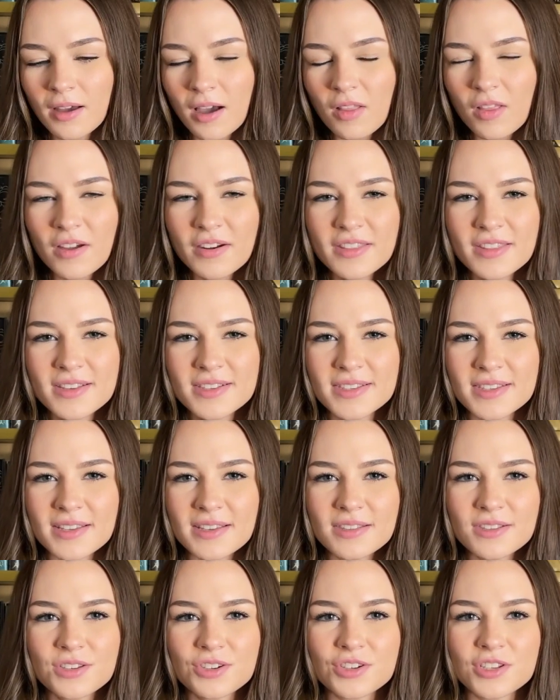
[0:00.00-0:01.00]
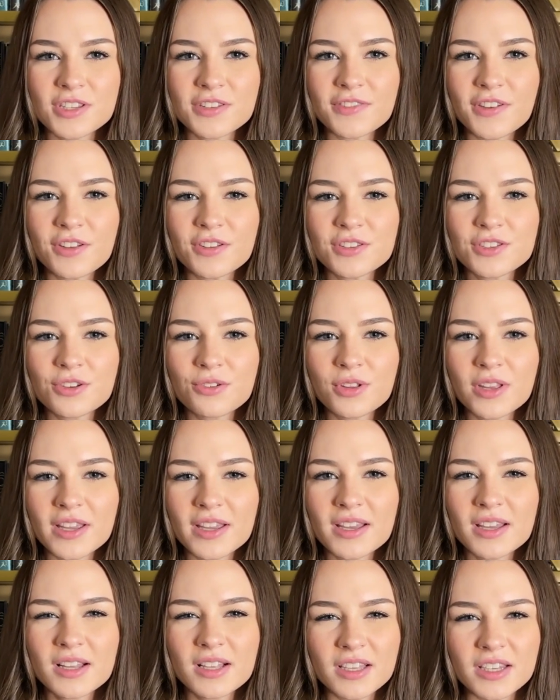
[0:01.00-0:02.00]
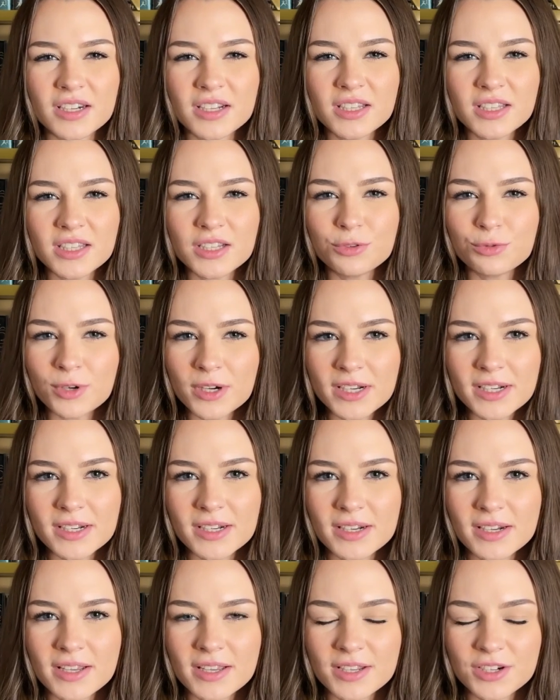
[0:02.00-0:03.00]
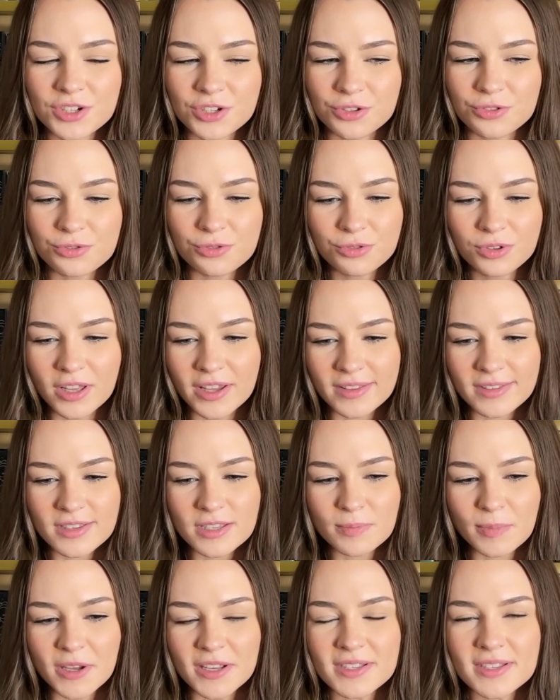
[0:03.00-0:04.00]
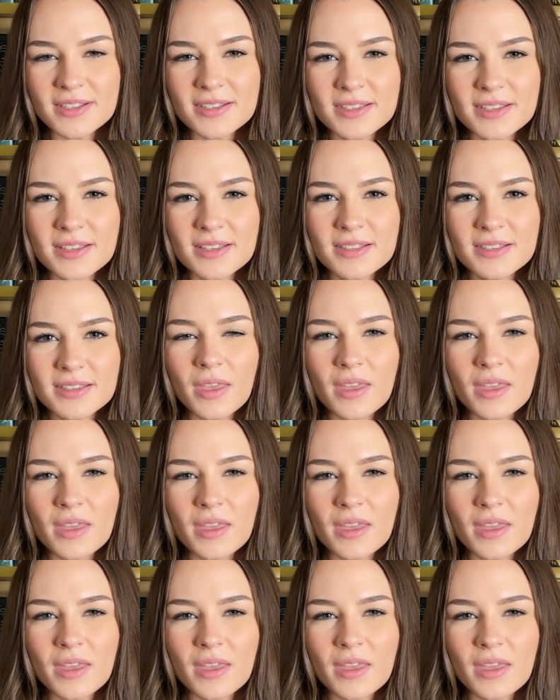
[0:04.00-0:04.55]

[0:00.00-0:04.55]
A lot of the scenes just felt so like clinically written too, like the spicy scenes.